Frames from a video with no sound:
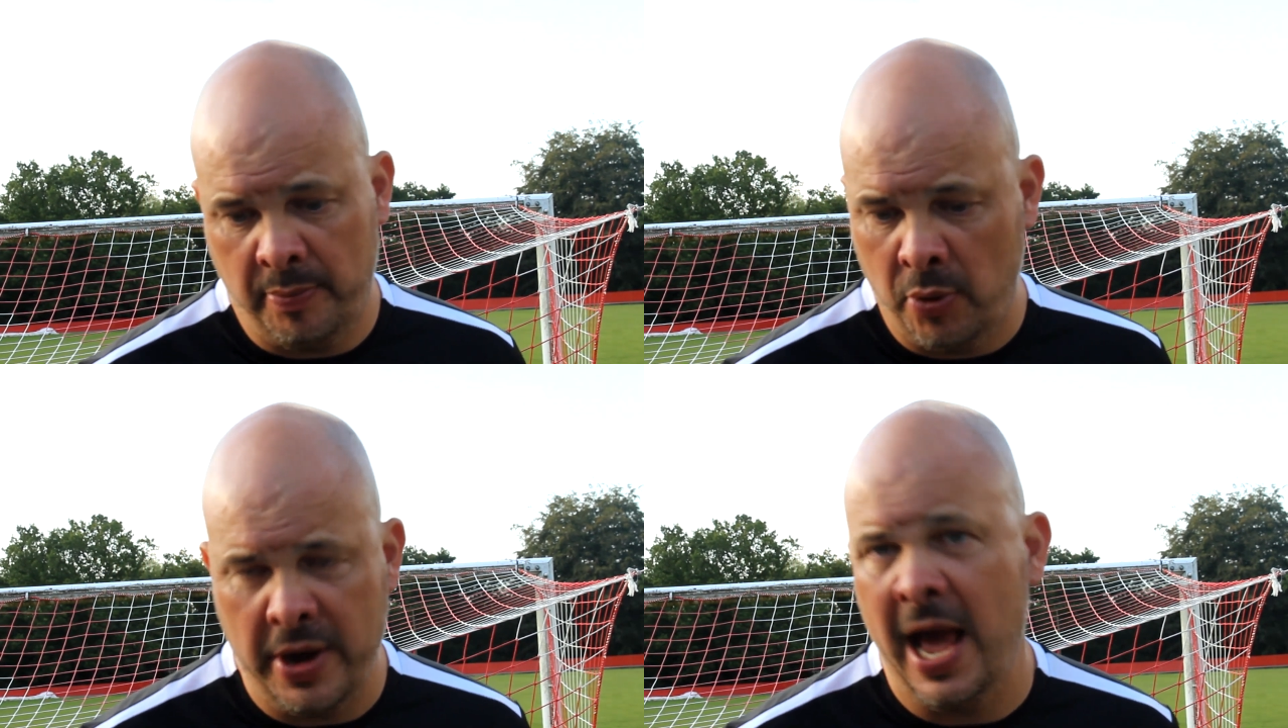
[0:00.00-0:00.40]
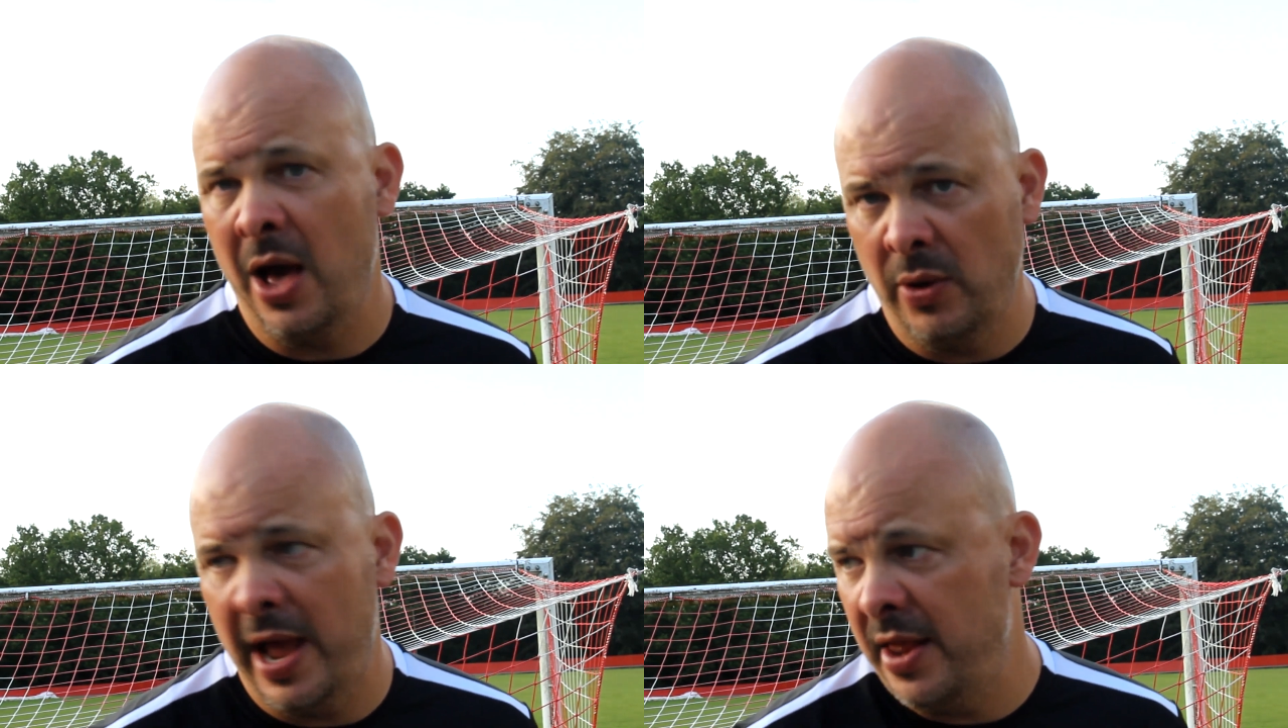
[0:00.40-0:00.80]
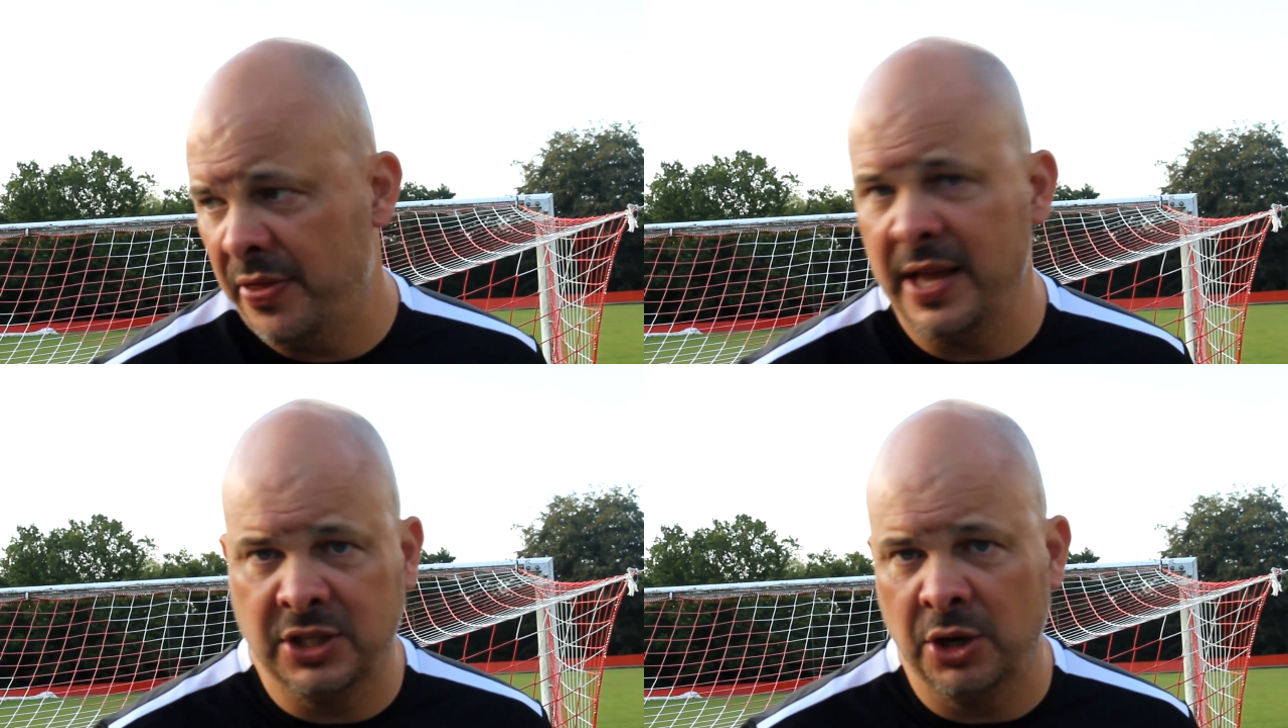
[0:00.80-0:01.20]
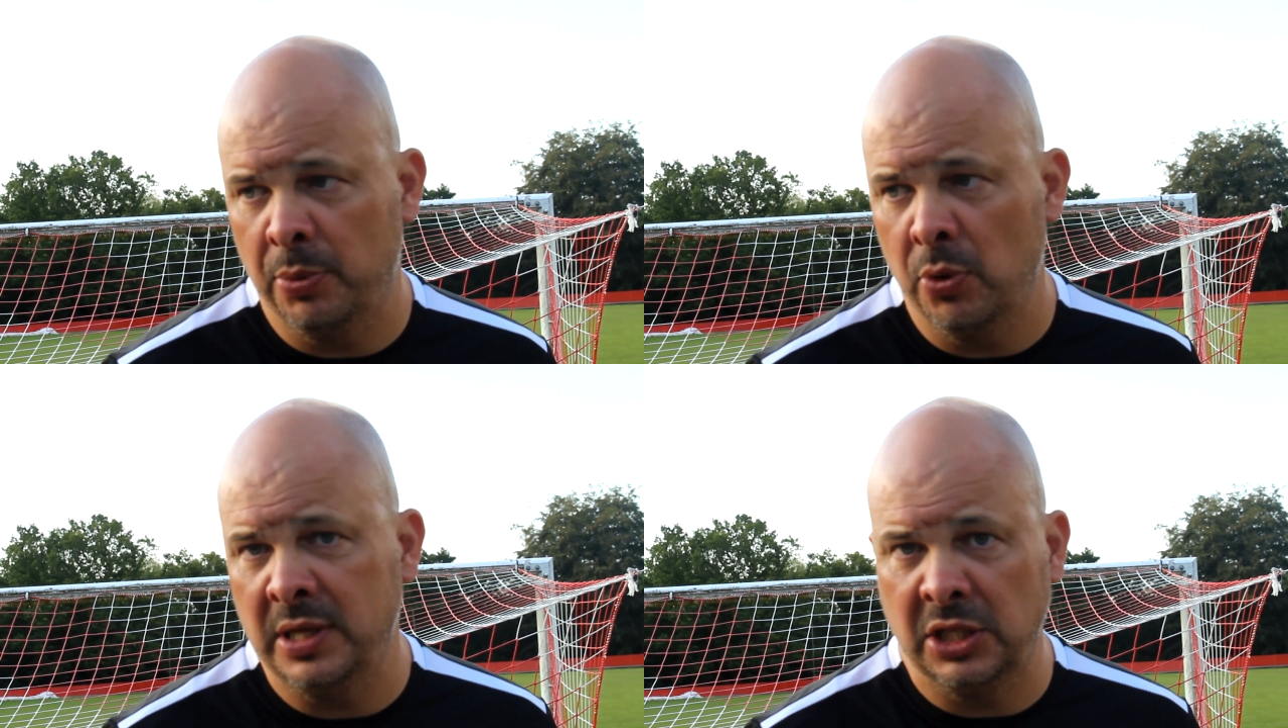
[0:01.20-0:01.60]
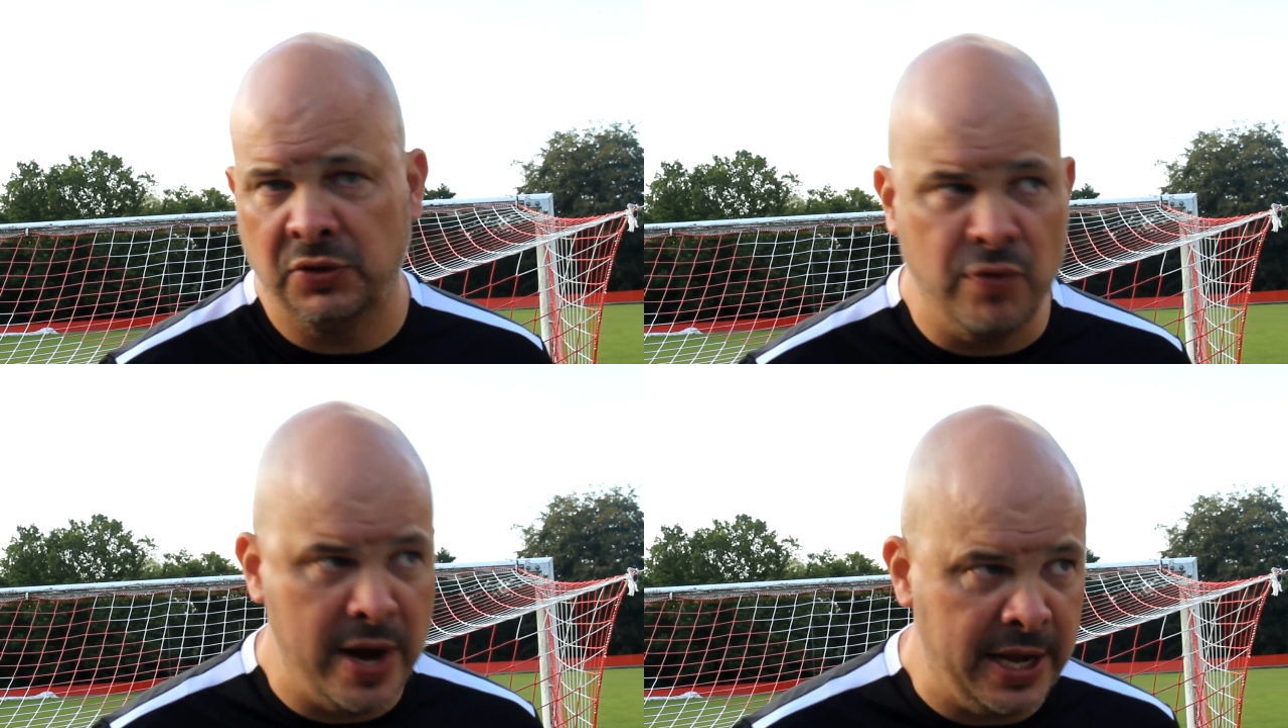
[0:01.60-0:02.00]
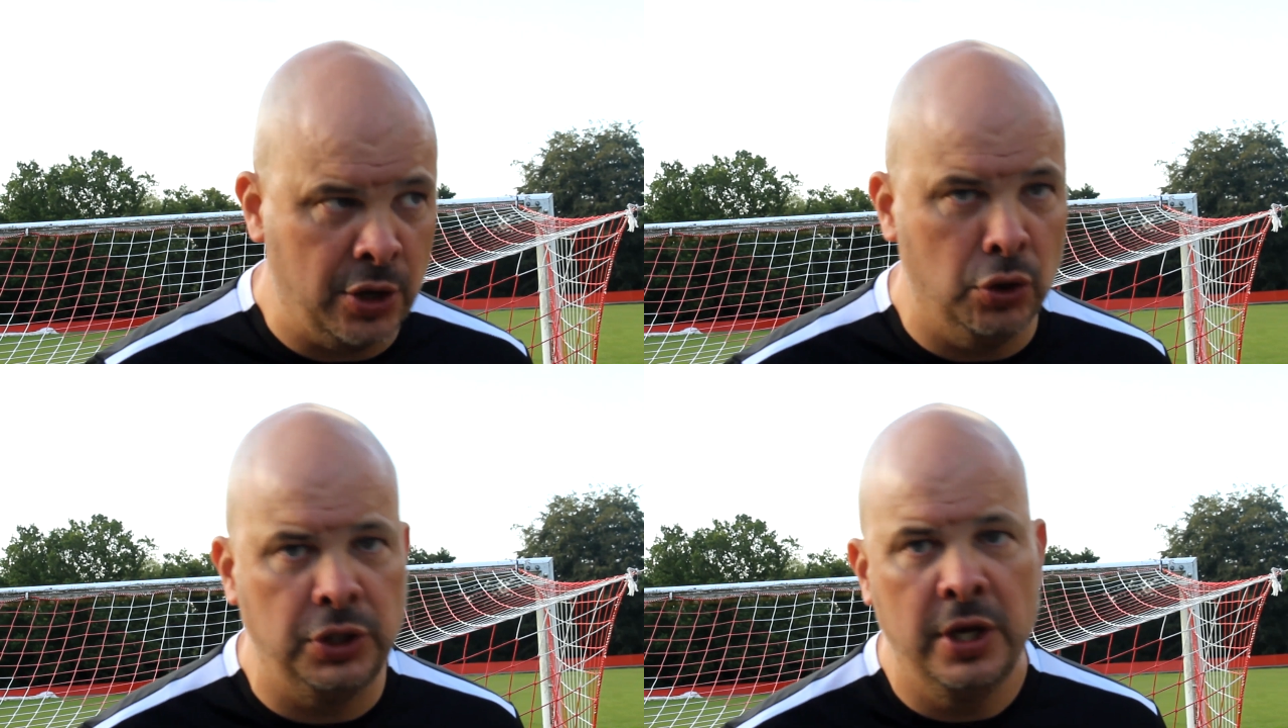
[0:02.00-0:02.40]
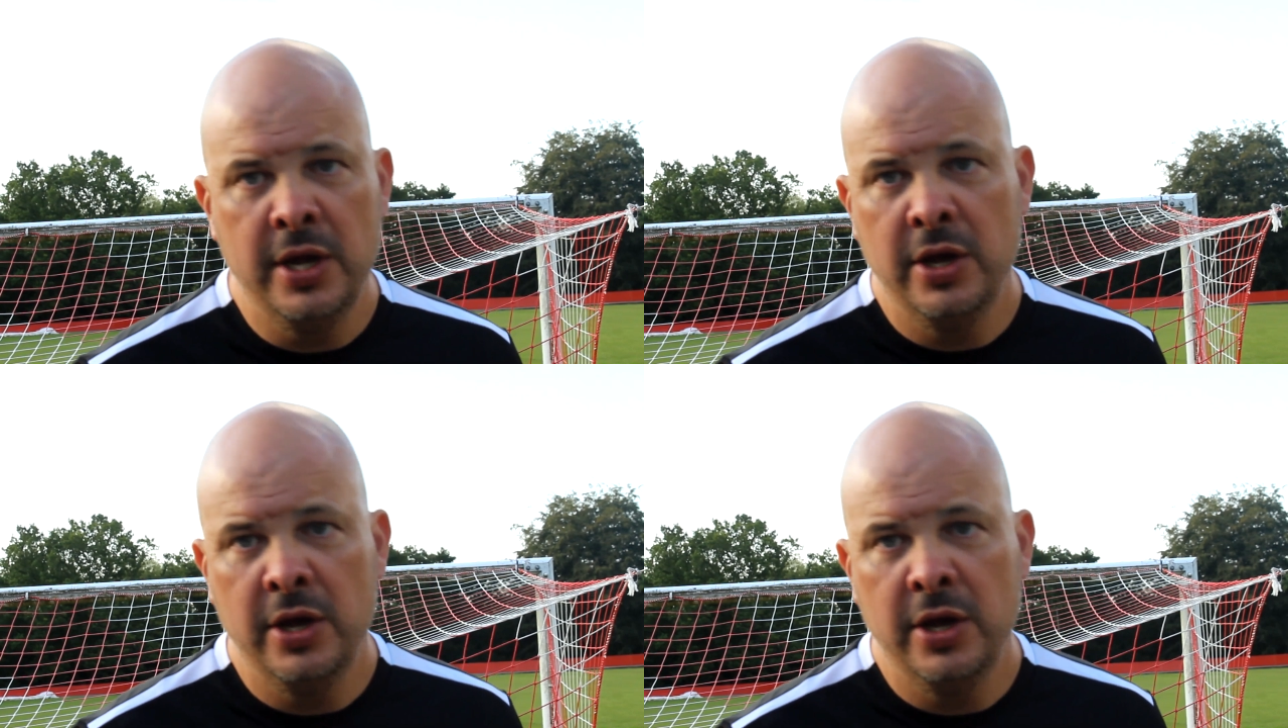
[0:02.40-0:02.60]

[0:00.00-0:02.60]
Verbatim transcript: point out anything to the boys that's really good,